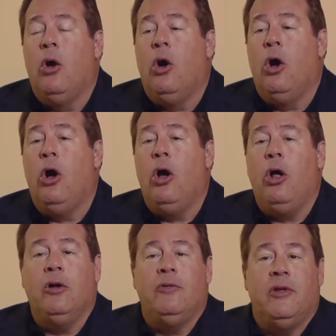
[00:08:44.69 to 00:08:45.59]

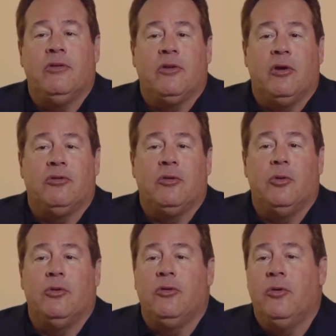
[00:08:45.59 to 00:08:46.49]
all of these
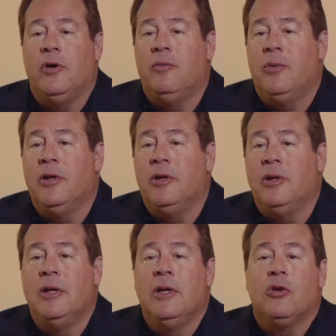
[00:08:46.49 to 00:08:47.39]
customers who have been
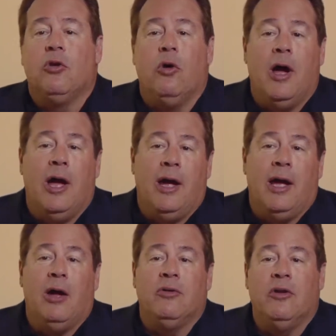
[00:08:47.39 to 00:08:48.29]
crying
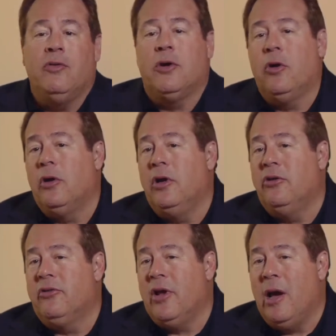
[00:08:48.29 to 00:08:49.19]
how difficult it
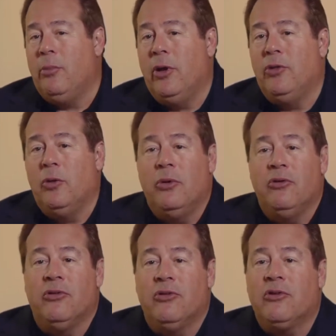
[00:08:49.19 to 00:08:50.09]
is to operate their
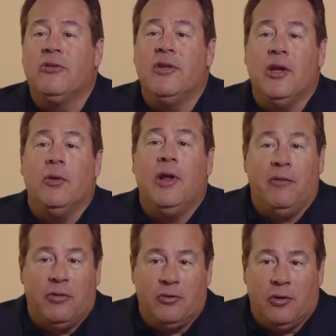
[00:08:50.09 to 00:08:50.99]
business because they don't
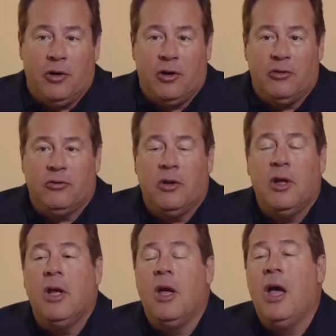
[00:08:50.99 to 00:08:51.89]
have the drugs.
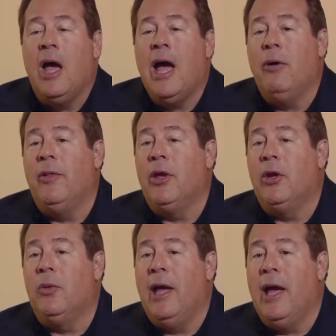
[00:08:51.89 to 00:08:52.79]
How are they going
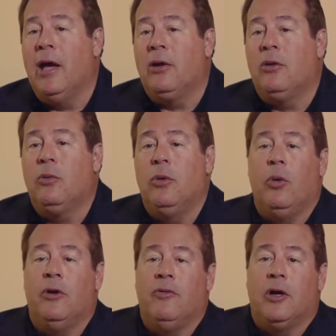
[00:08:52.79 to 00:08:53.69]
to react when
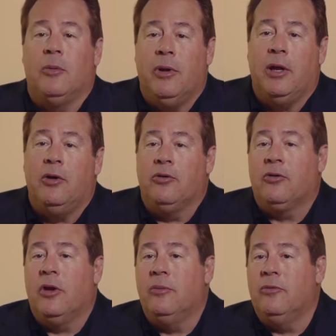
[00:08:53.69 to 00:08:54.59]
one of our competitors
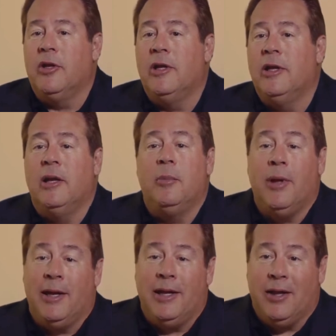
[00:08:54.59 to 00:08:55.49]
comes in at a
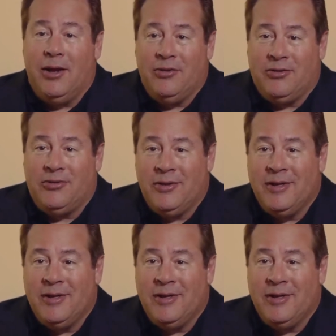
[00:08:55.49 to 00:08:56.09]
penny less